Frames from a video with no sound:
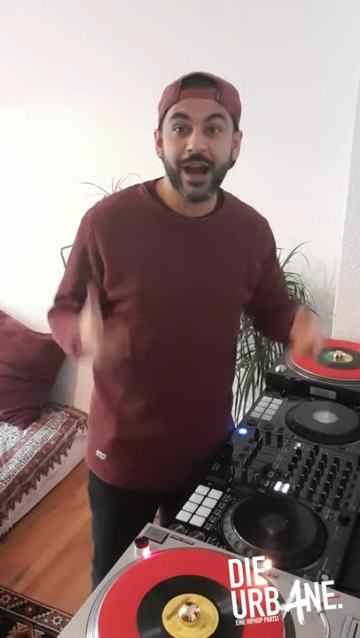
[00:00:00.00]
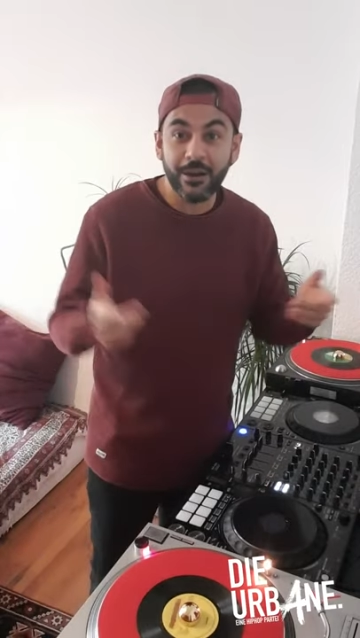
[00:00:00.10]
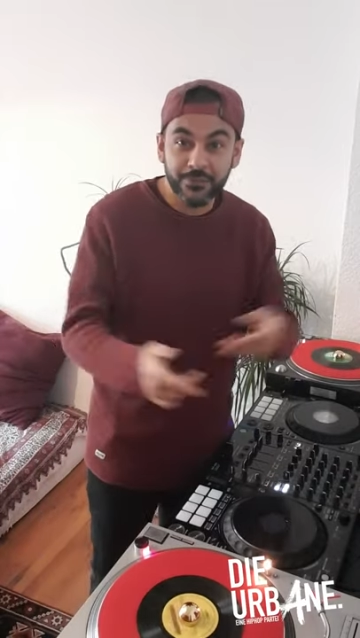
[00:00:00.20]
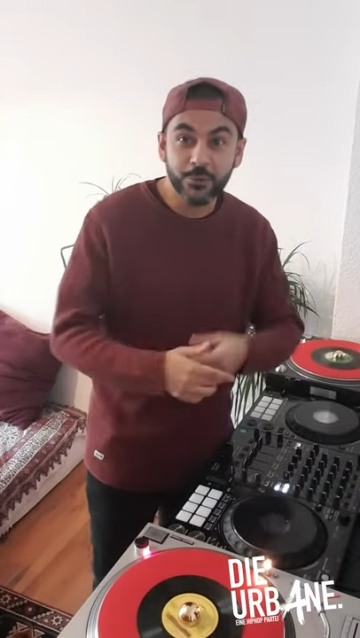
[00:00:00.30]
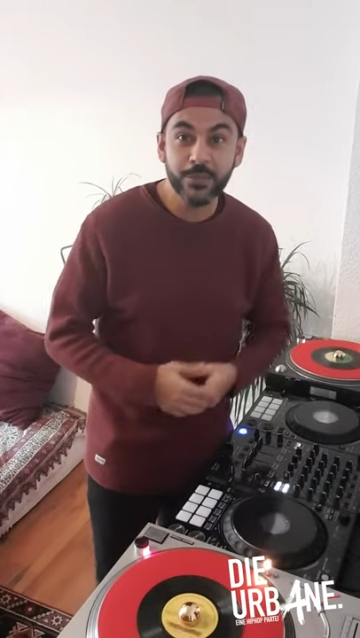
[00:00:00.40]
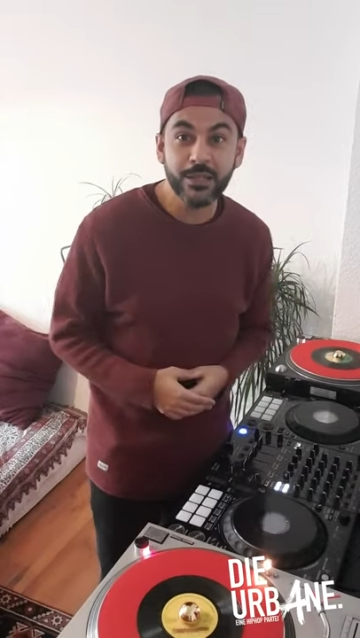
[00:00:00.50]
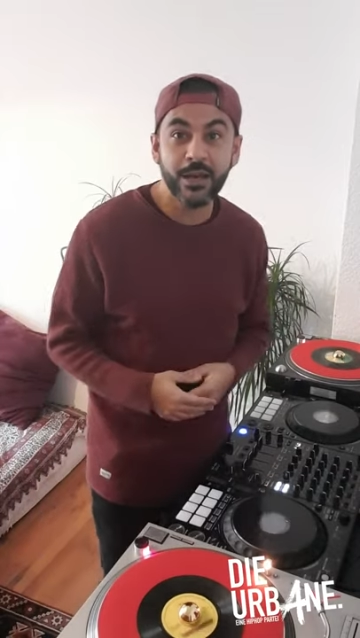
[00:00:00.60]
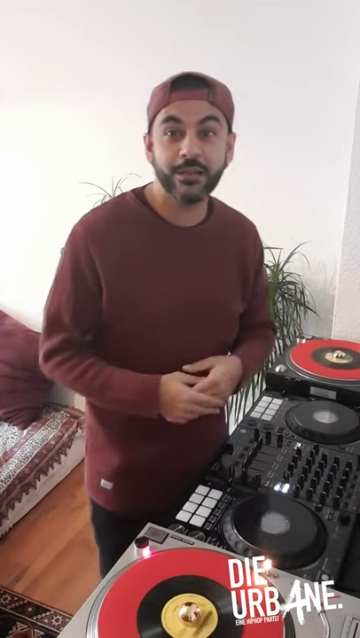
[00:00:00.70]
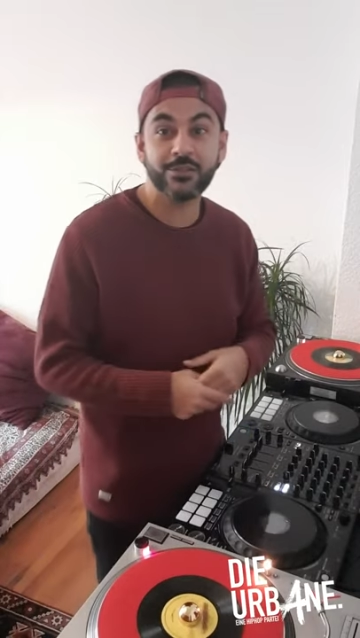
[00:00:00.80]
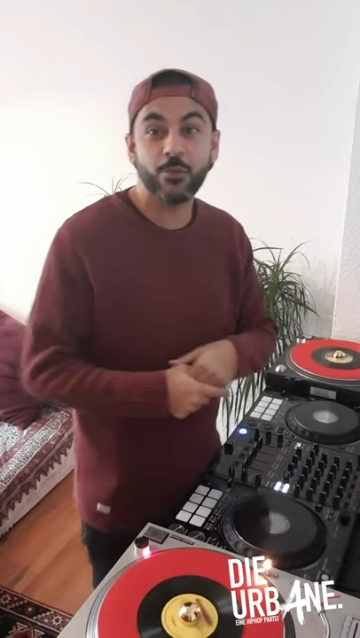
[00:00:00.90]
have to be
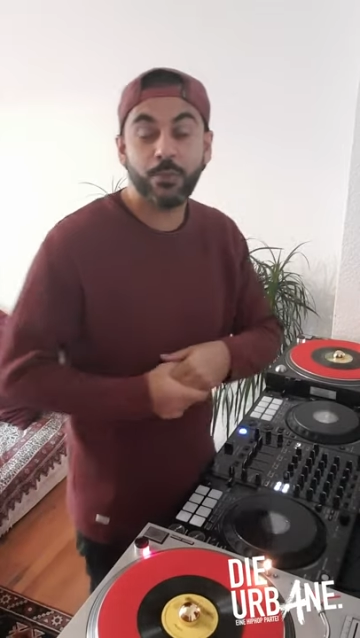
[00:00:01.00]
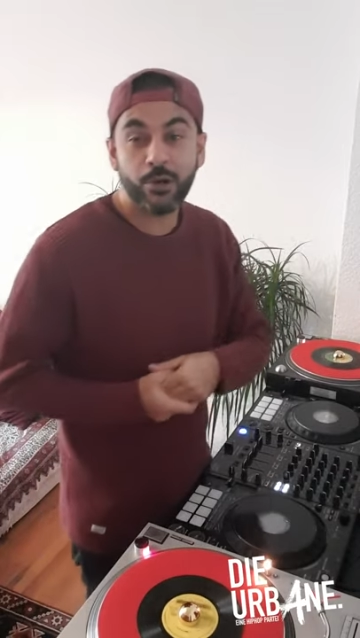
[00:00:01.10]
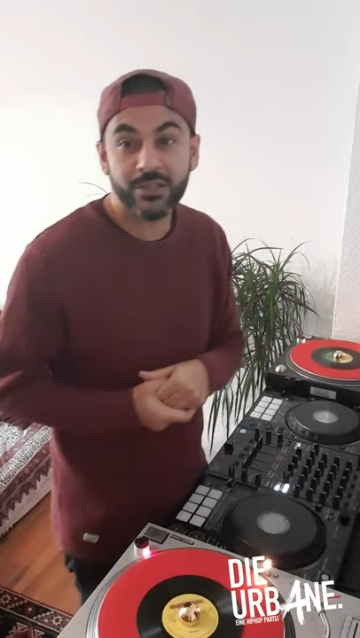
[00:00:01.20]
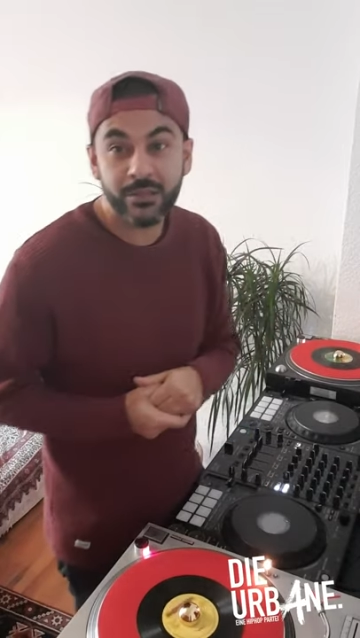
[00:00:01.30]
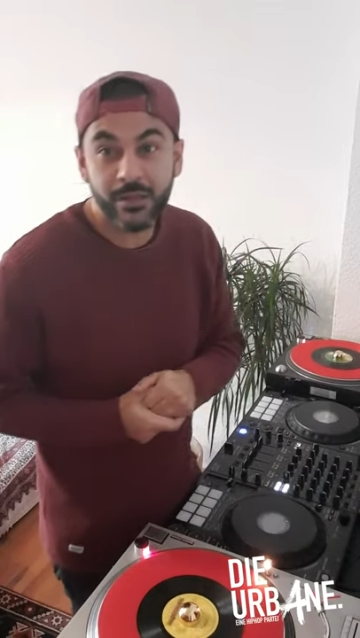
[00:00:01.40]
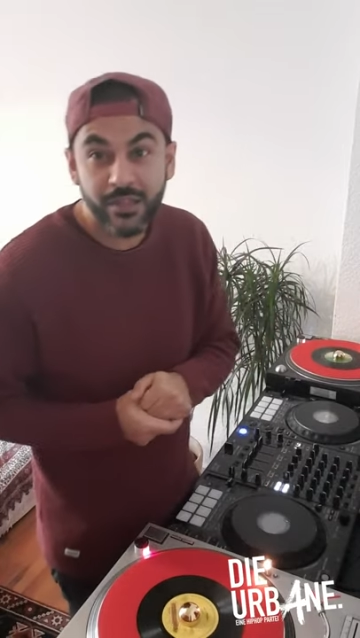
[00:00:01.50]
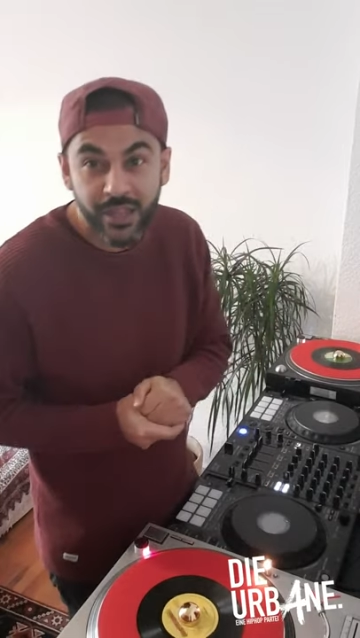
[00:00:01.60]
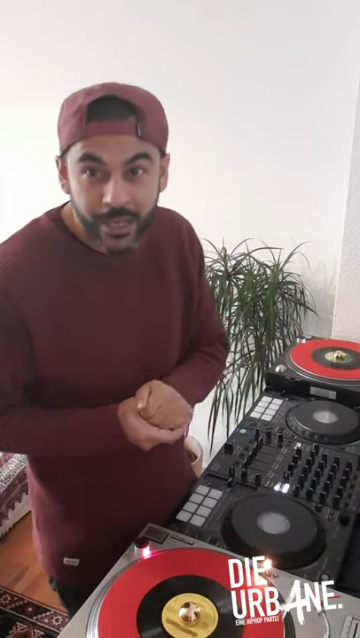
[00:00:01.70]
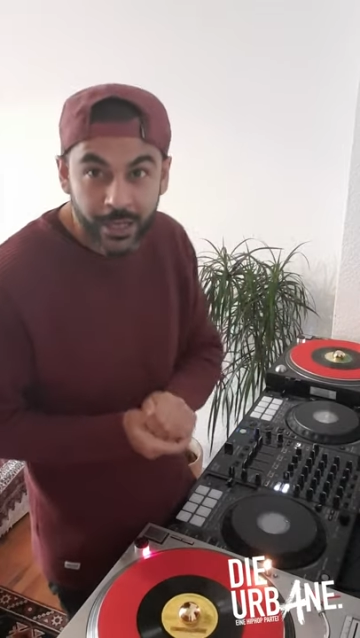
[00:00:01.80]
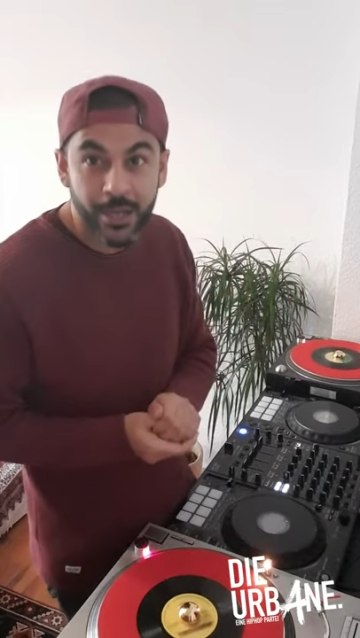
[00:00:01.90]
there supporting the
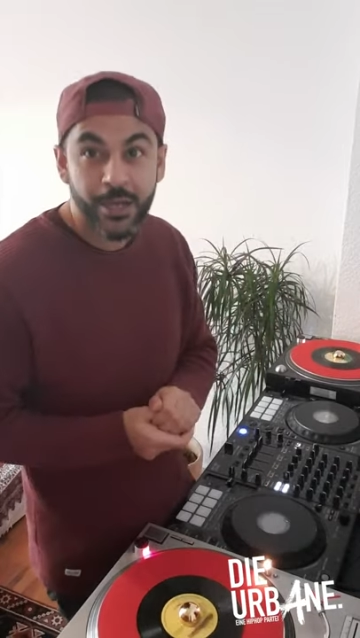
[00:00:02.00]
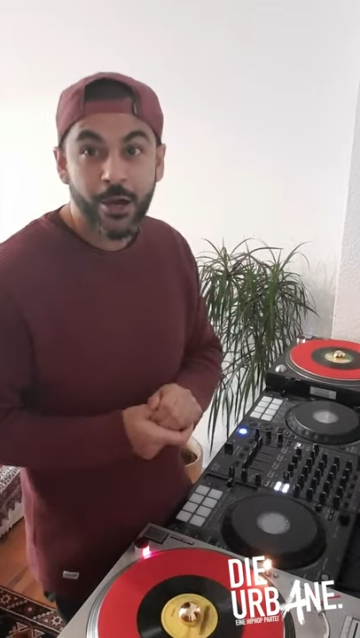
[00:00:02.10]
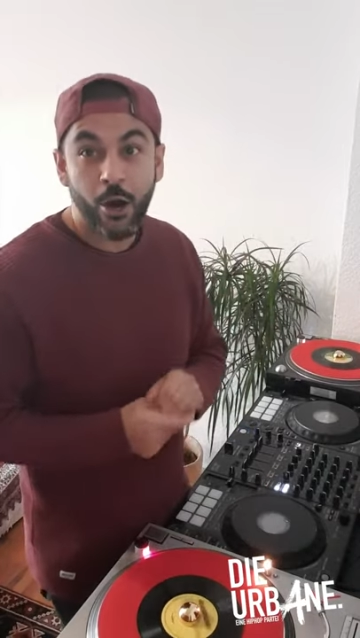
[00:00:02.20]
thing